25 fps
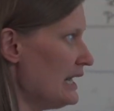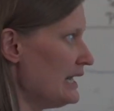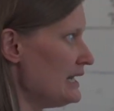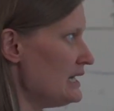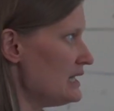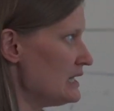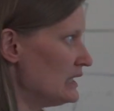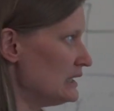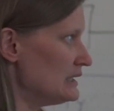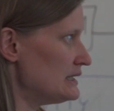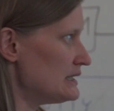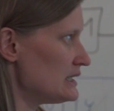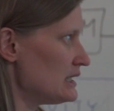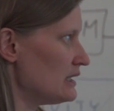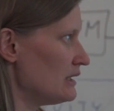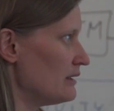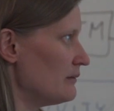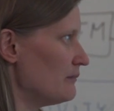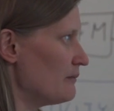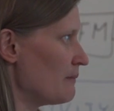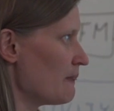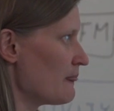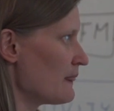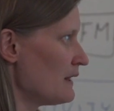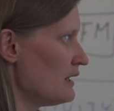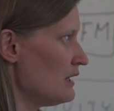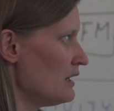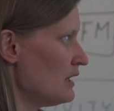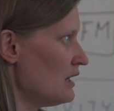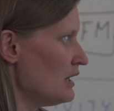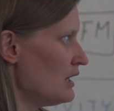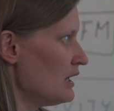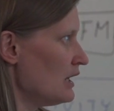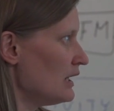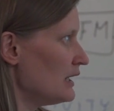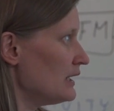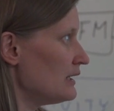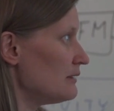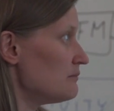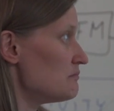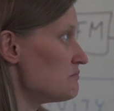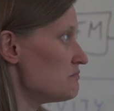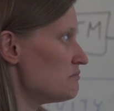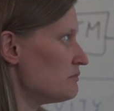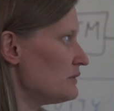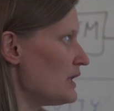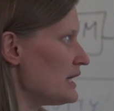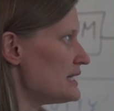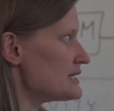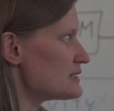And um,
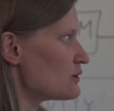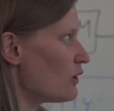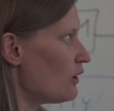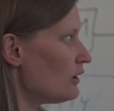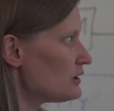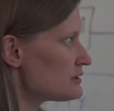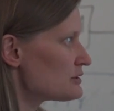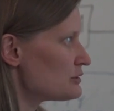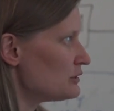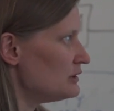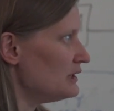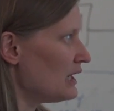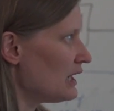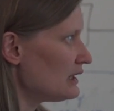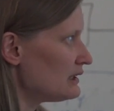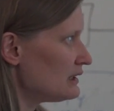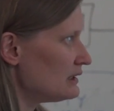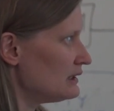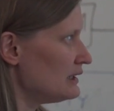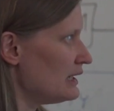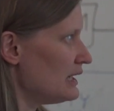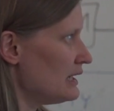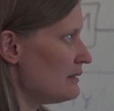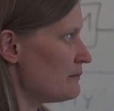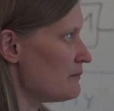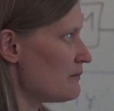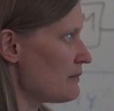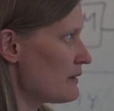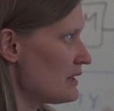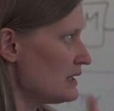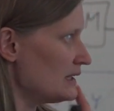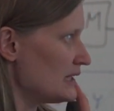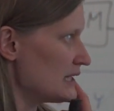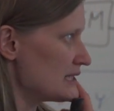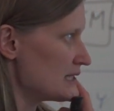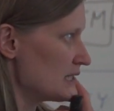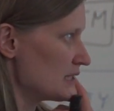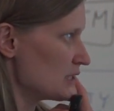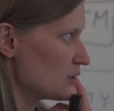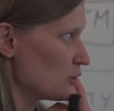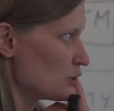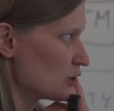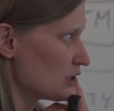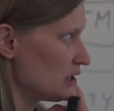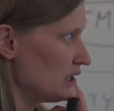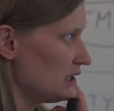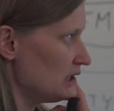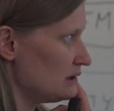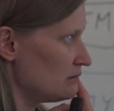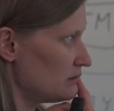there's also another name that's
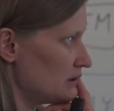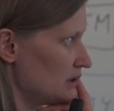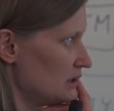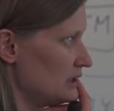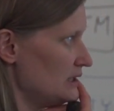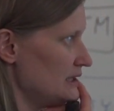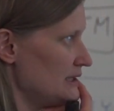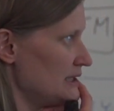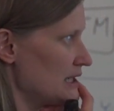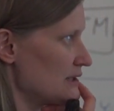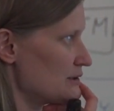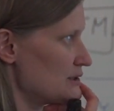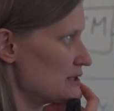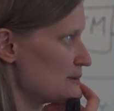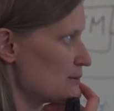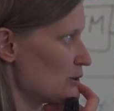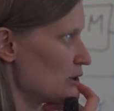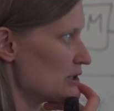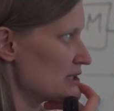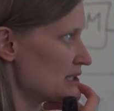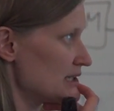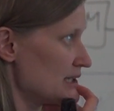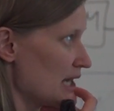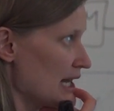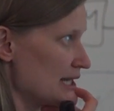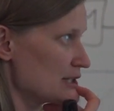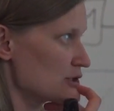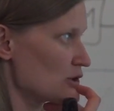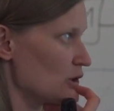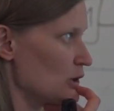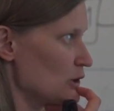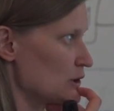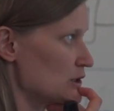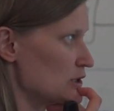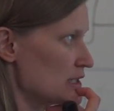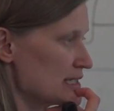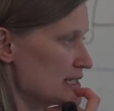associated with the linear response and that's called